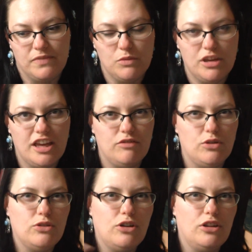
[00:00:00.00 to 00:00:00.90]
we have
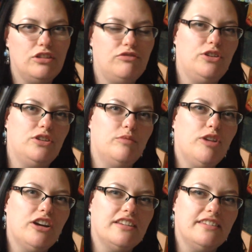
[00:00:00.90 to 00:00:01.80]
all gone through the
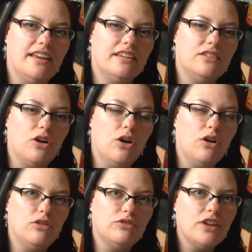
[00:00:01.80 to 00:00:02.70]
process
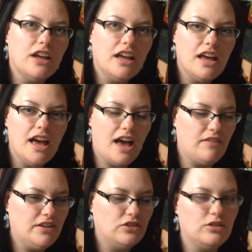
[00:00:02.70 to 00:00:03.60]
of
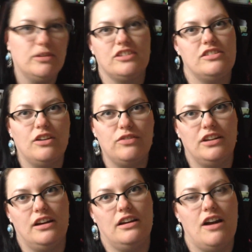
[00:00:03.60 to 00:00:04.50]
having too much stuff in
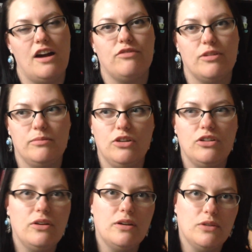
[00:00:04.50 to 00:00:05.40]
our craft room, not
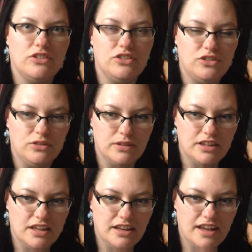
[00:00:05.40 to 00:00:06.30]
knowing what to do with
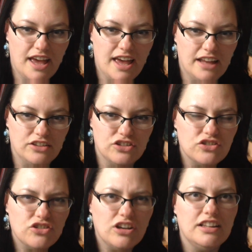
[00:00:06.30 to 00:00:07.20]
it, and
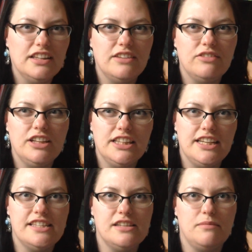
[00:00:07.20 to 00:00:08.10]
struggling
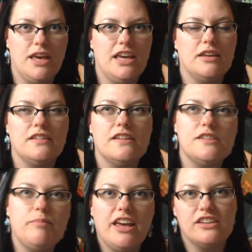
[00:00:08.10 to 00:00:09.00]
really to make
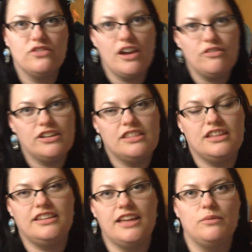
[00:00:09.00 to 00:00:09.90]
space for
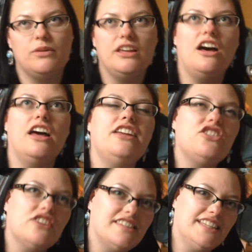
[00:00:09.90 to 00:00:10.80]
everything that we are
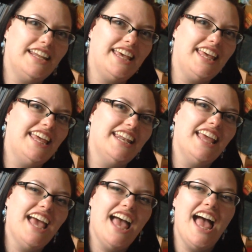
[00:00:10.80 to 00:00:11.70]
interested in.
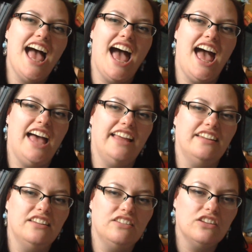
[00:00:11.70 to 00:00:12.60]

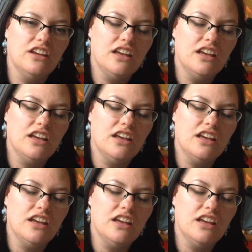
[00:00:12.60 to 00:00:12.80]
And